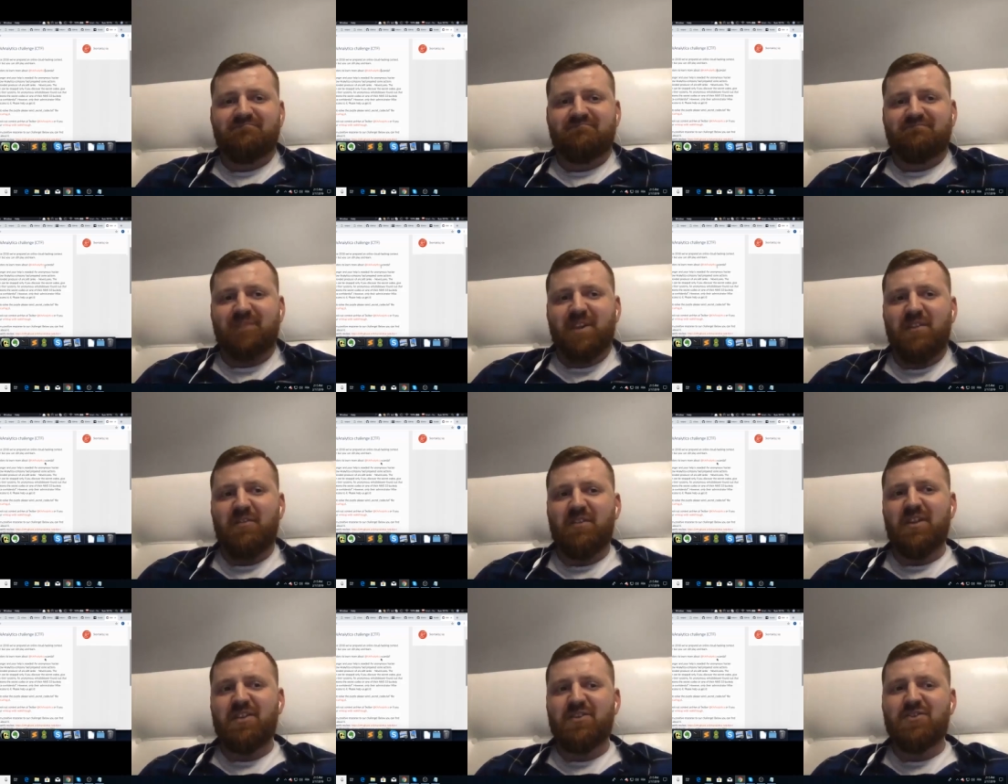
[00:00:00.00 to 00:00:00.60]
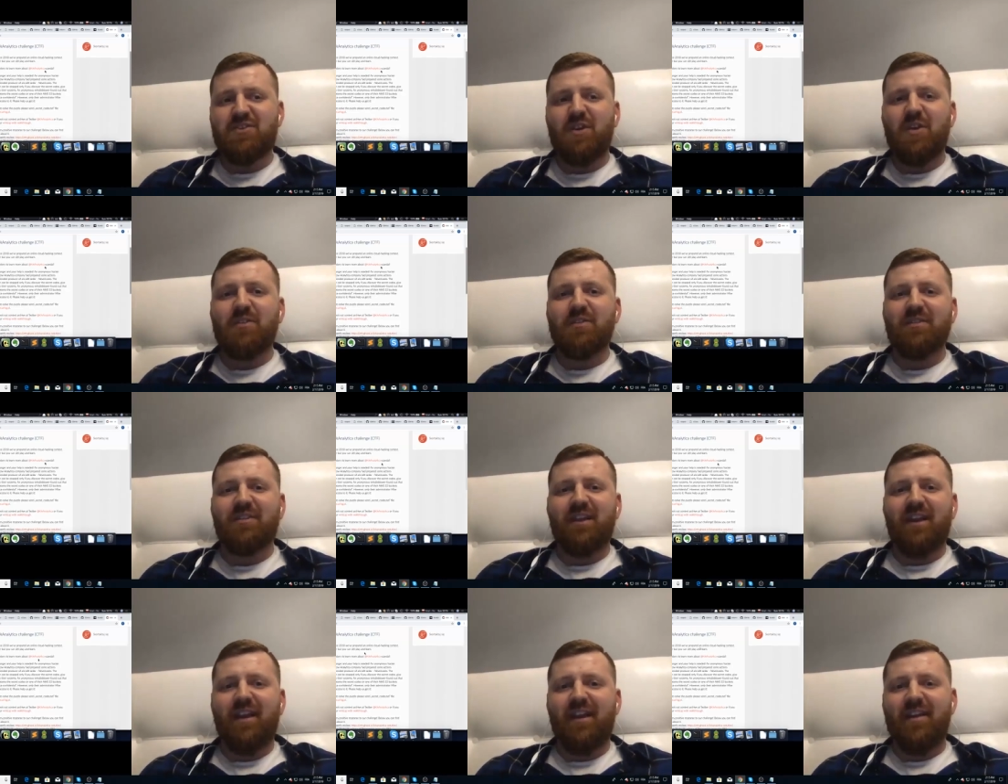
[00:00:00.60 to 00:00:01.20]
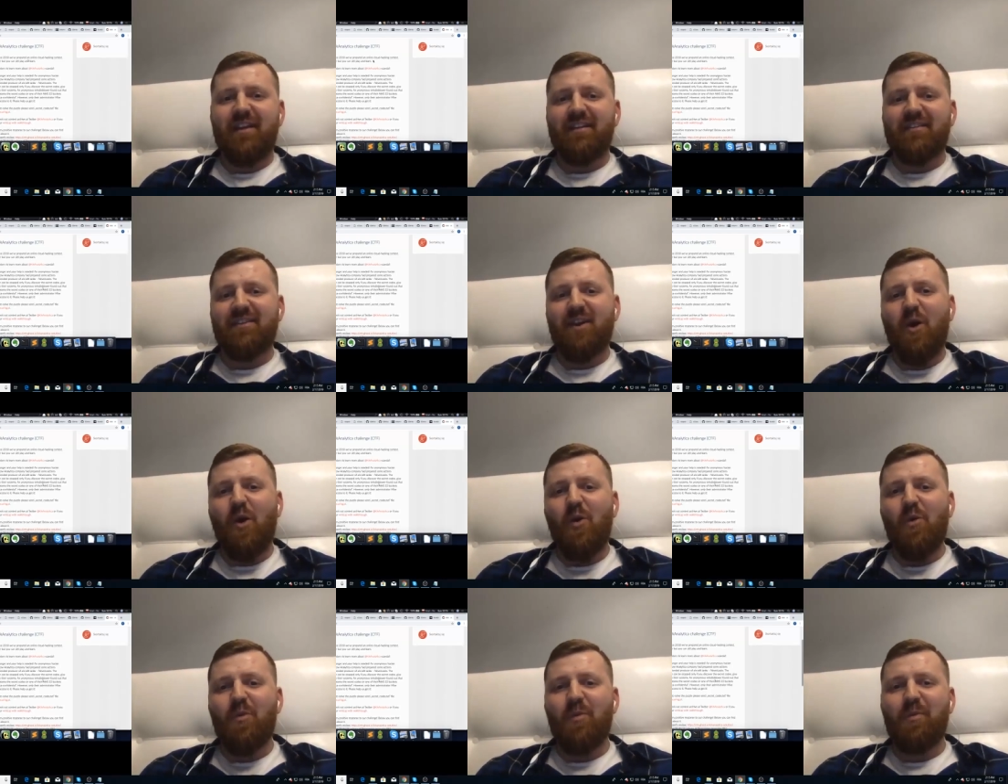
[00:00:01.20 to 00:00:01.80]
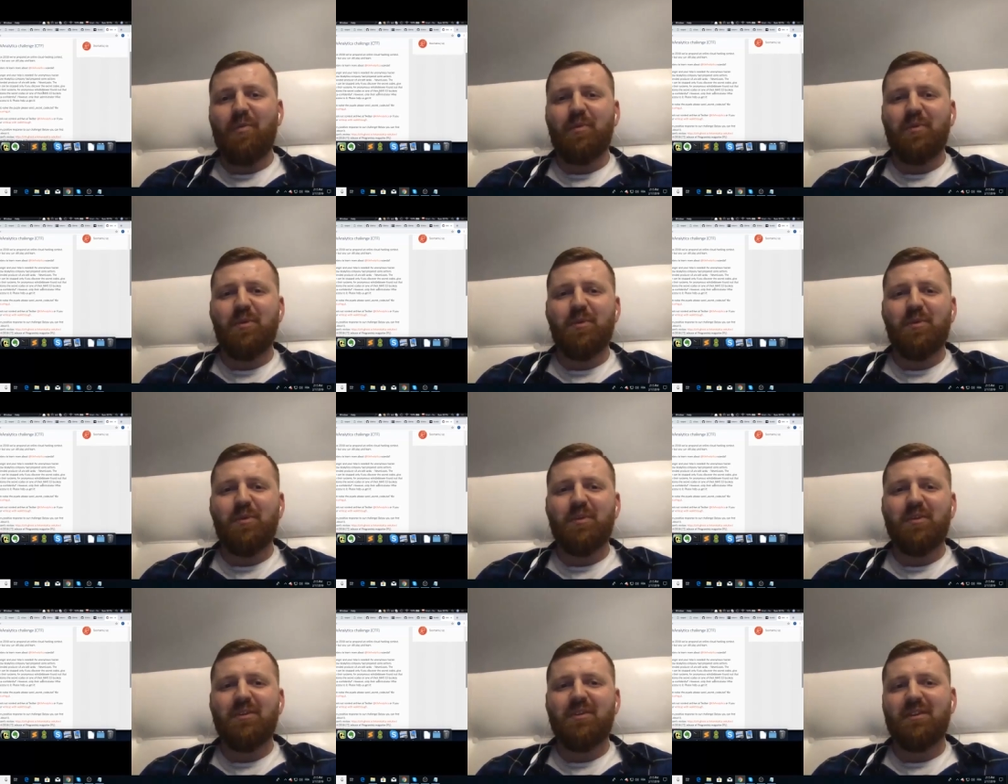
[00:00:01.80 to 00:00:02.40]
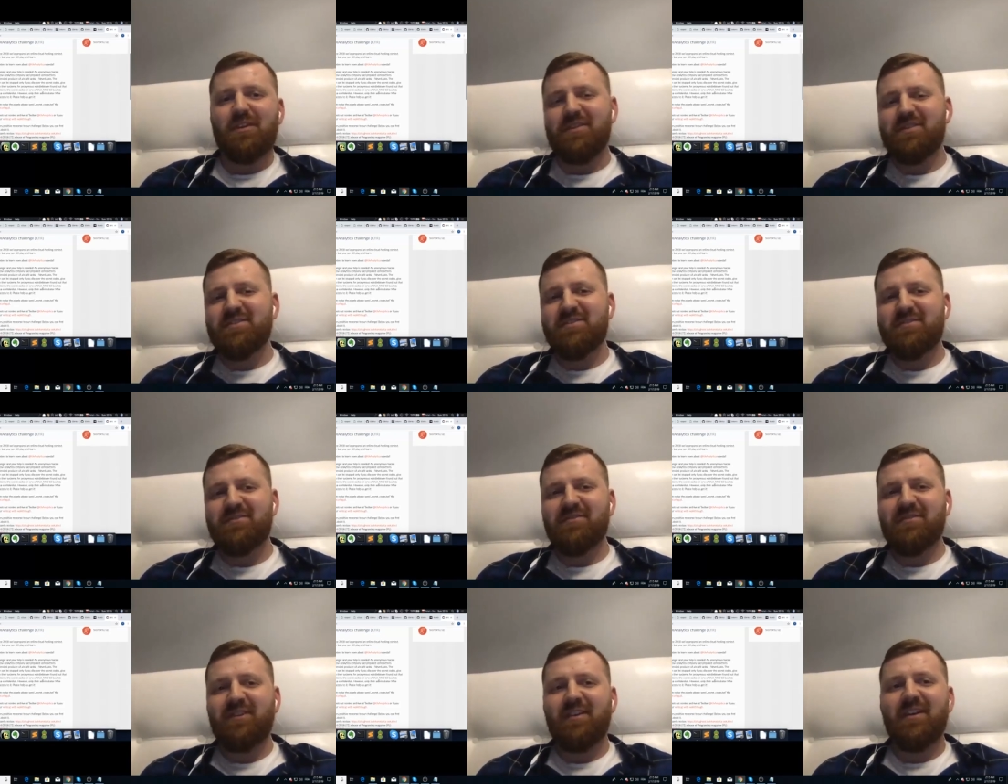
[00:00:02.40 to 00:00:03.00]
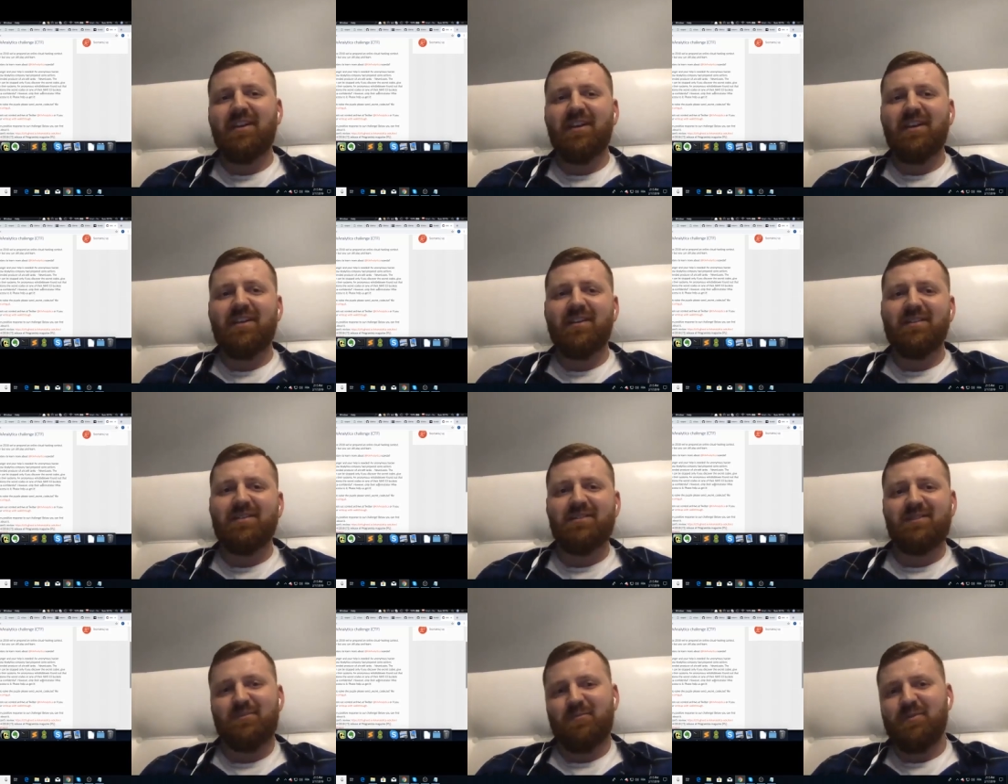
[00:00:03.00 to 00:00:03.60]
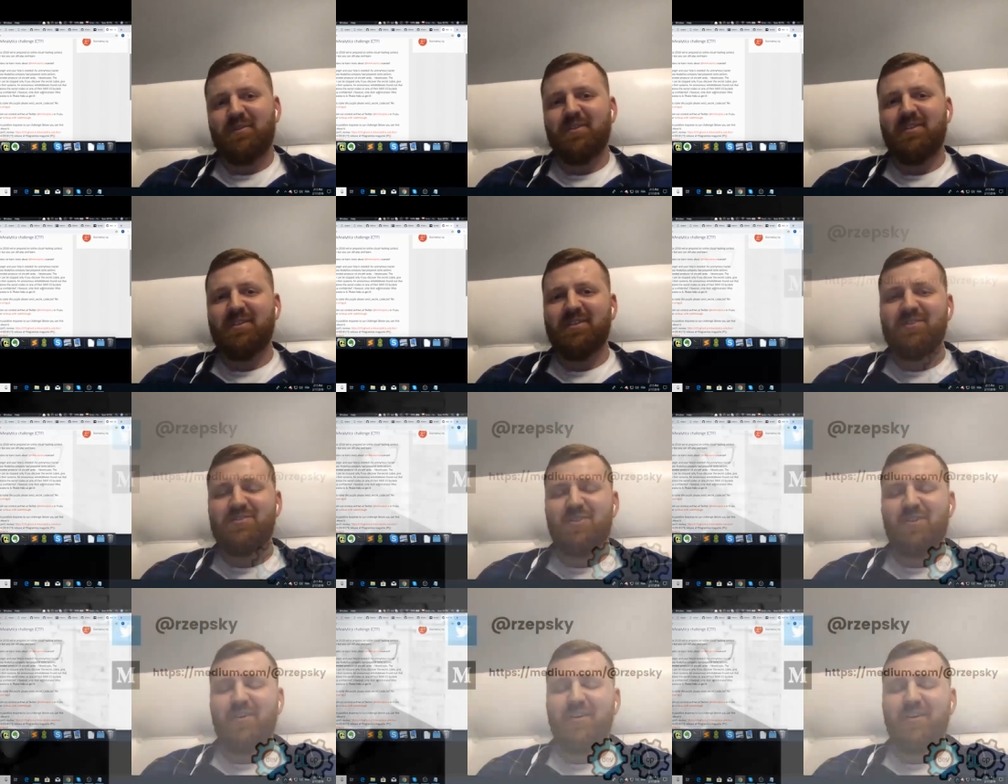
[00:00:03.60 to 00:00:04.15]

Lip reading: Give it a shot, and hope you will learn something and will enjoy